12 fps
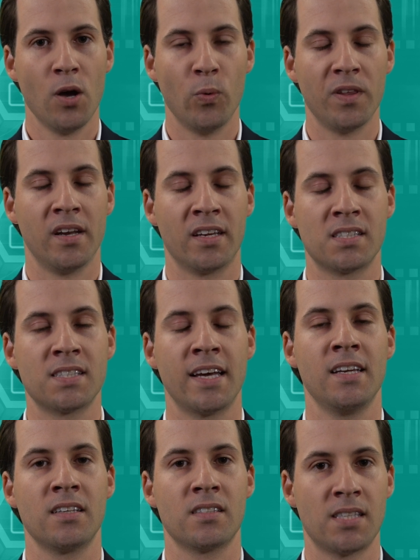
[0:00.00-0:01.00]
with an
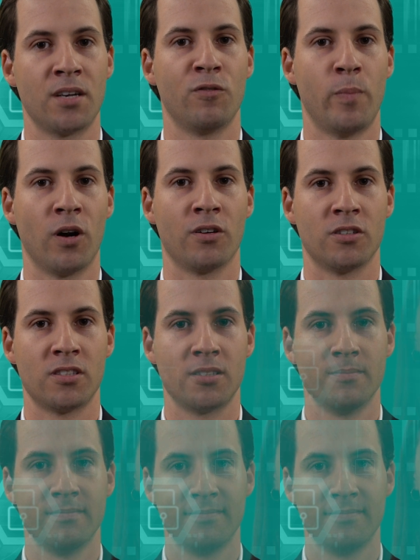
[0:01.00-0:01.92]
exciting set of partners.